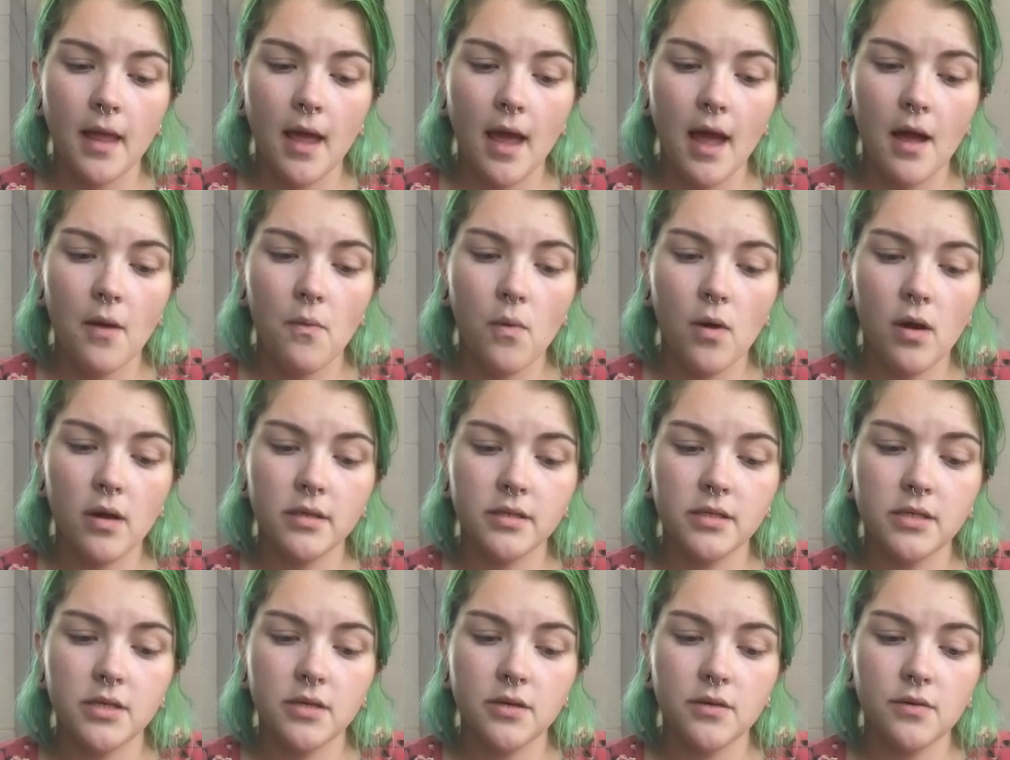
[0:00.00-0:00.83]
I
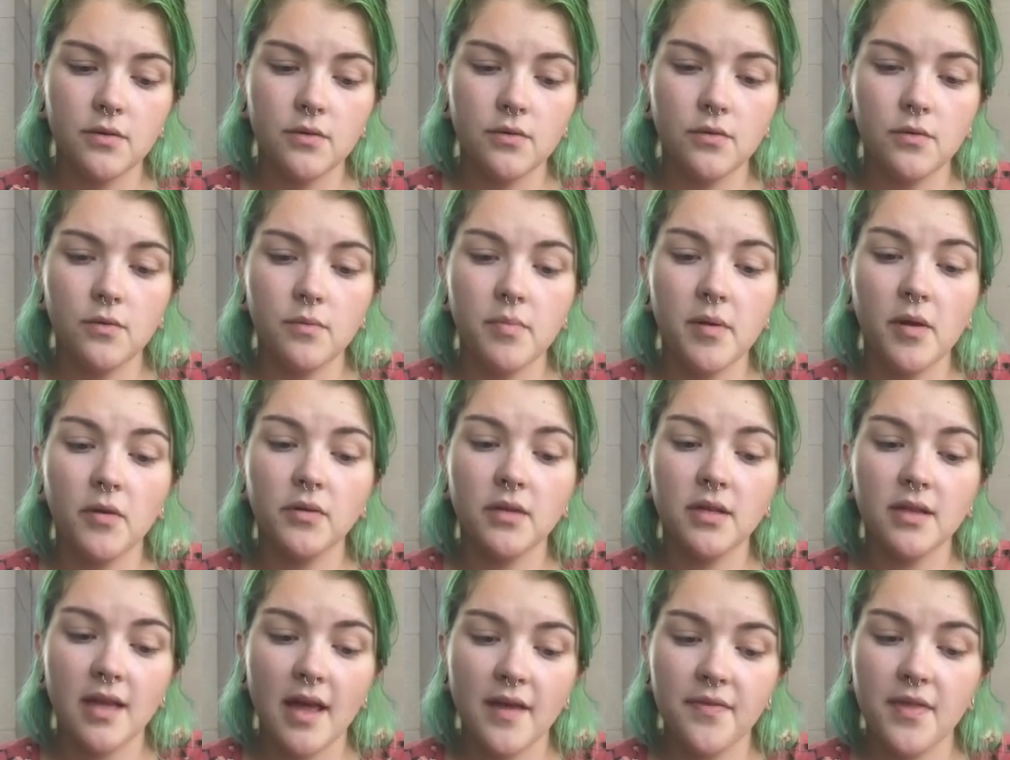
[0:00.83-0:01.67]
want to be able
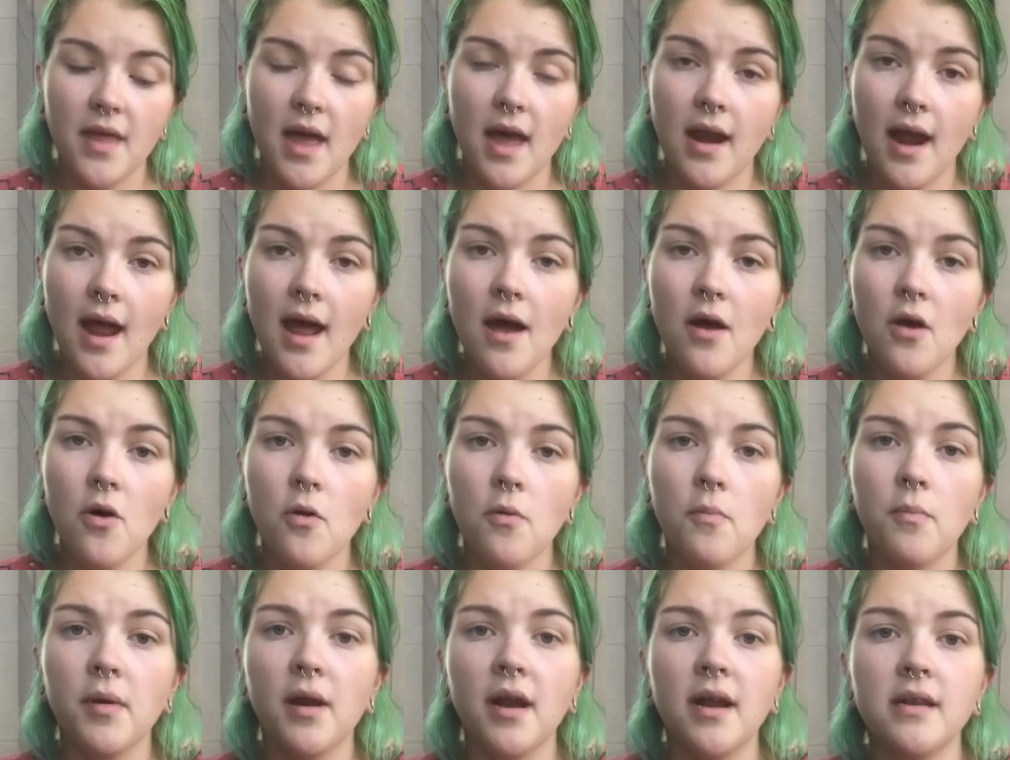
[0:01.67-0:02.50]
to let that
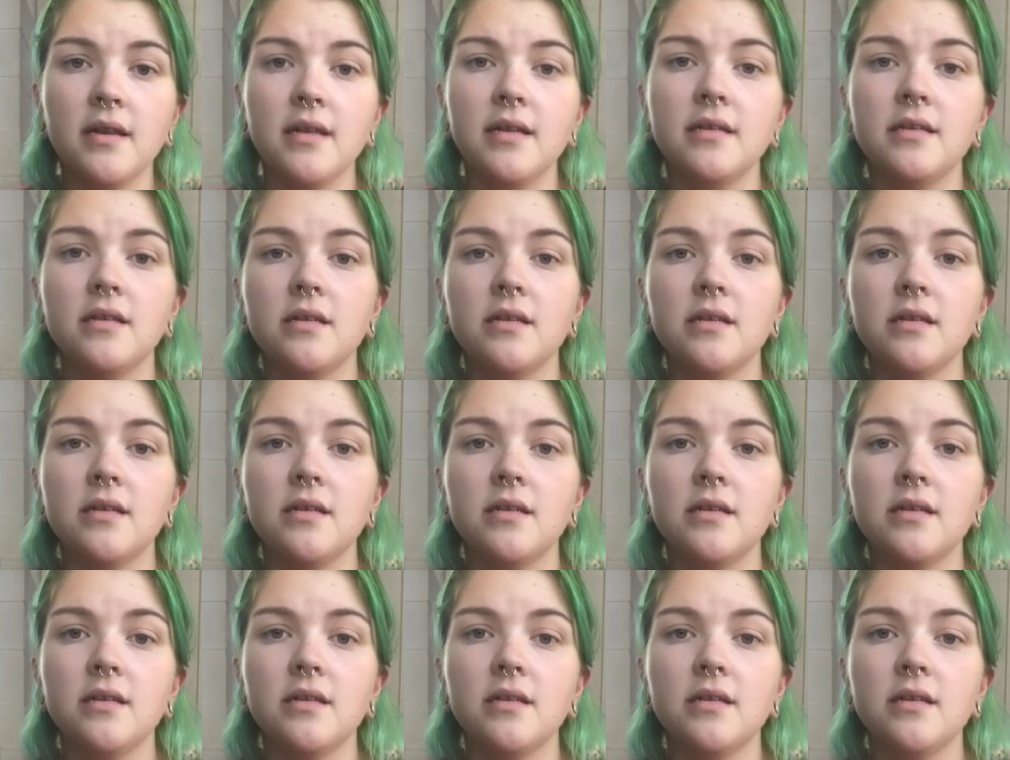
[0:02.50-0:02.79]
out, but I